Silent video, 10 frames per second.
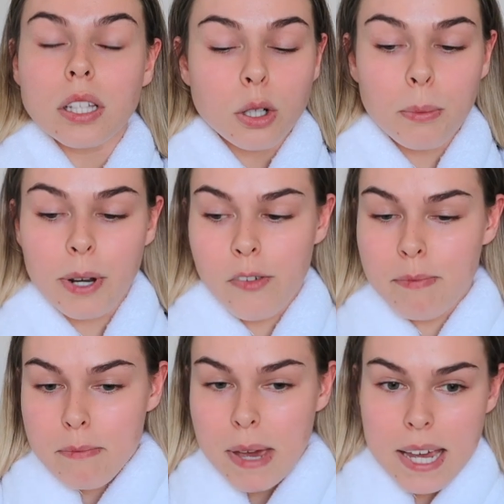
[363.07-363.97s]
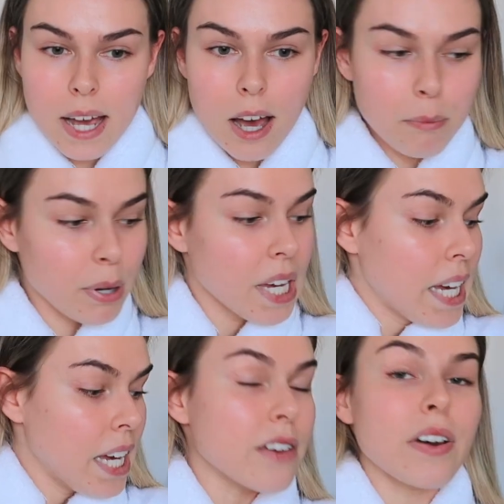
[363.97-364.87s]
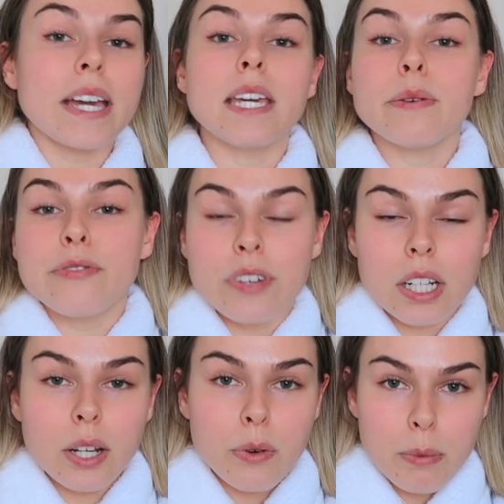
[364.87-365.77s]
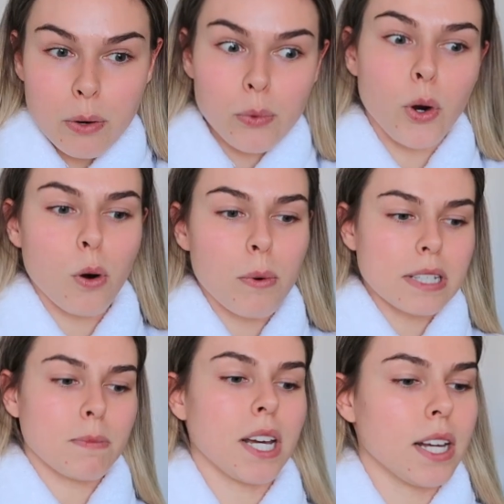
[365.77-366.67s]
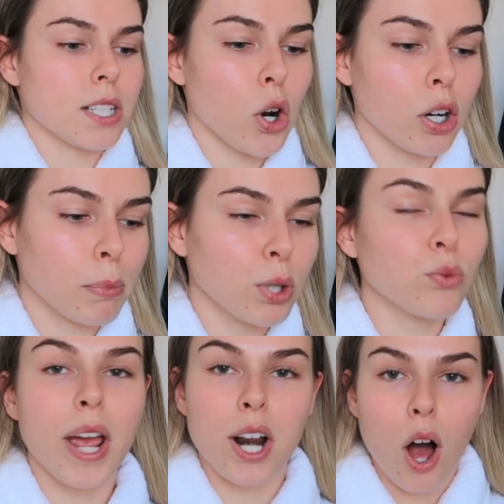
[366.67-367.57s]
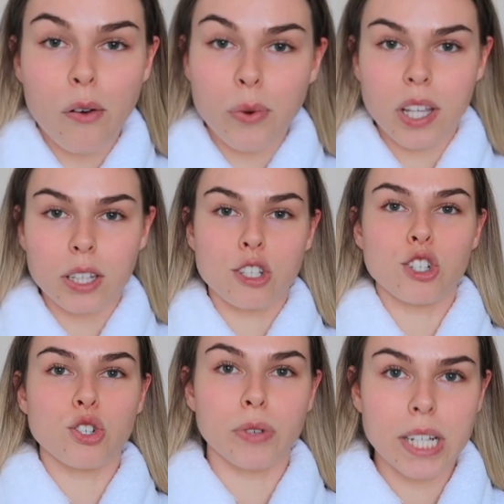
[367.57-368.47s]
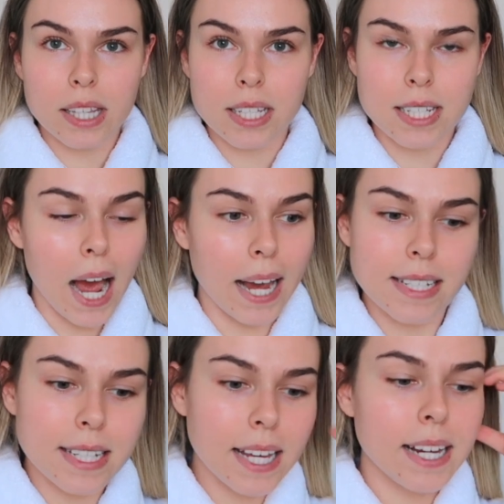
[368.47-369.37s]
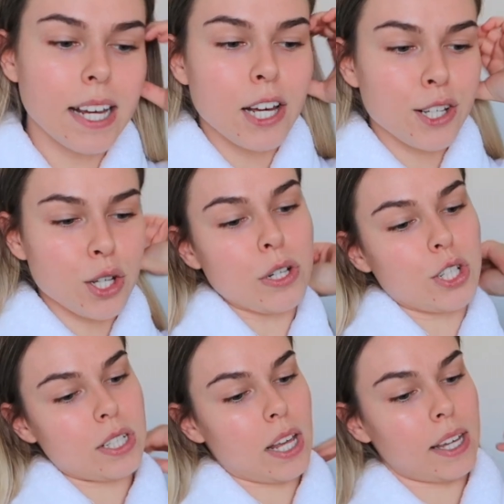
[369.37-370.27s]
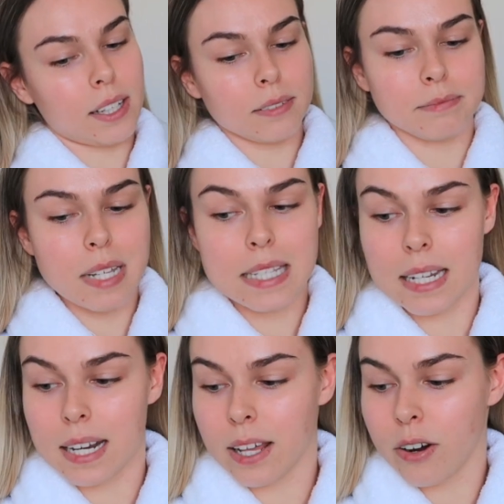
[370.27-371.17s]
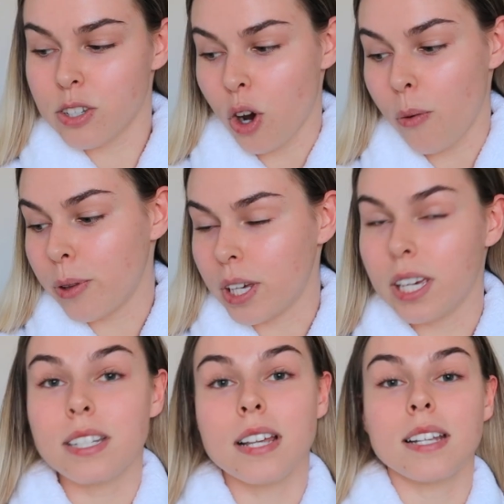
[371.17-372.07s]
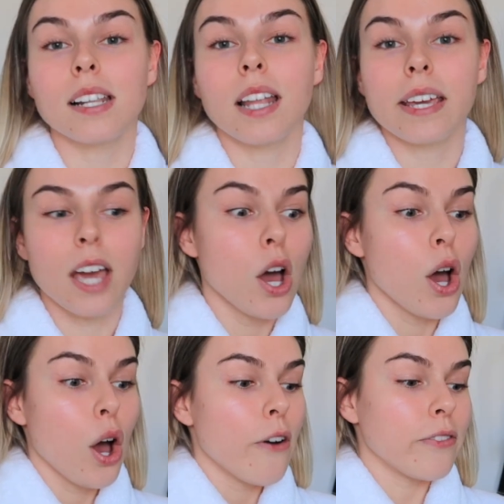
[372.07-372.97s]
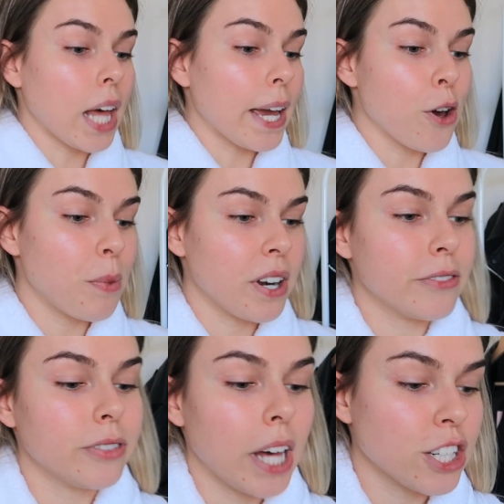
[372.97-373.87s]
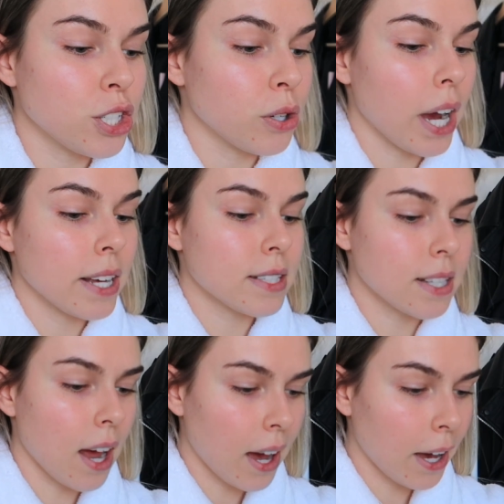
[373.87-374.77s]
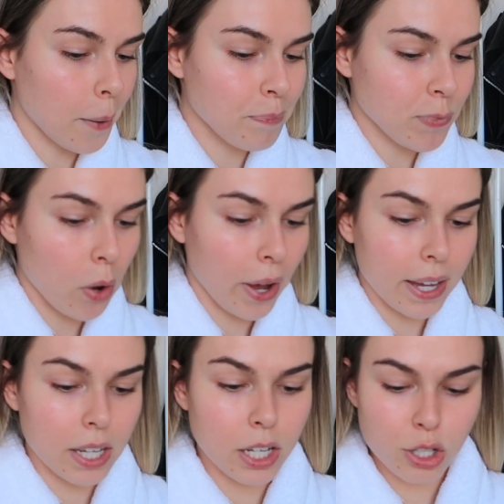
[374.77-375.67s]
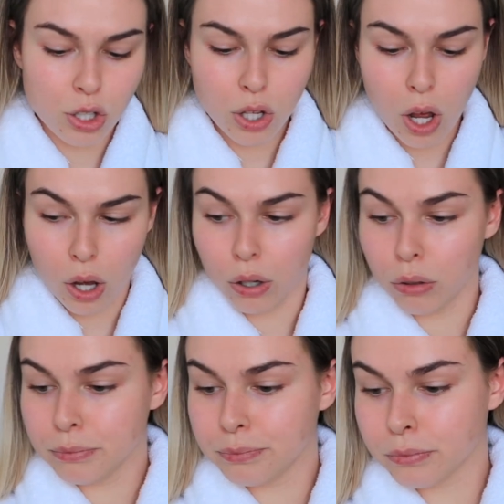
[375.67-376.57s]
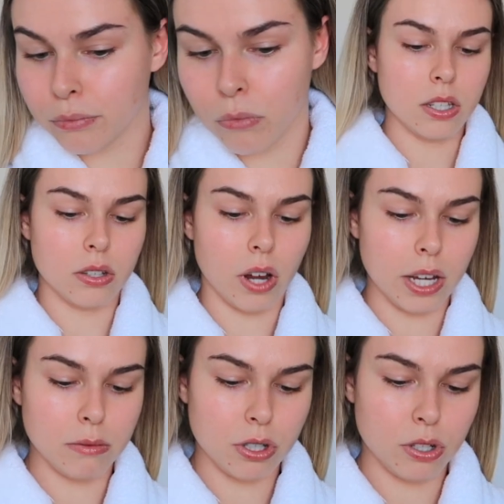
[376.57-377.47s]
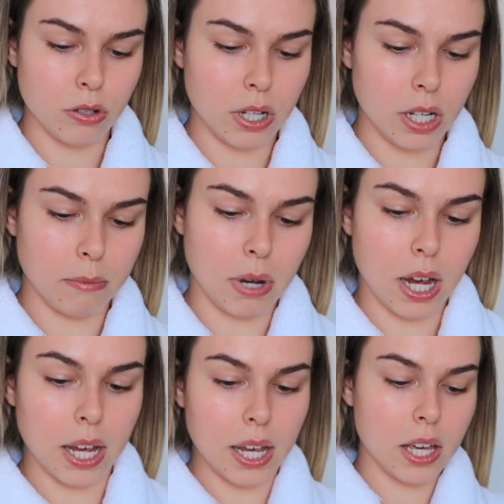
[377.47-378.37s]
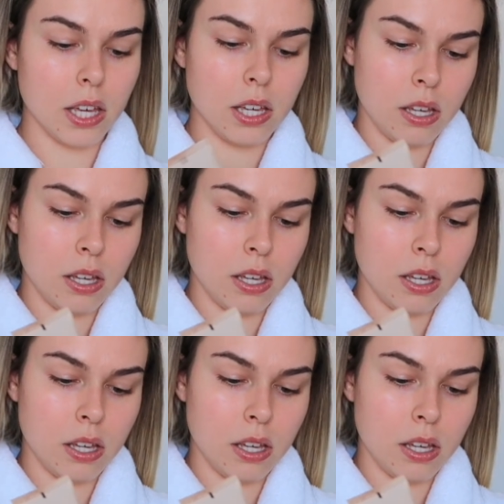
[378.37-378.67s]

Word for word: little bit of makeup. If I keep fiddling with my robe, it's because Harper ran off with like the string that ties it. So it's just like sitting there. So hopefully it doesn't like fly open and flash you guys. Um, okay, so so I am just doing my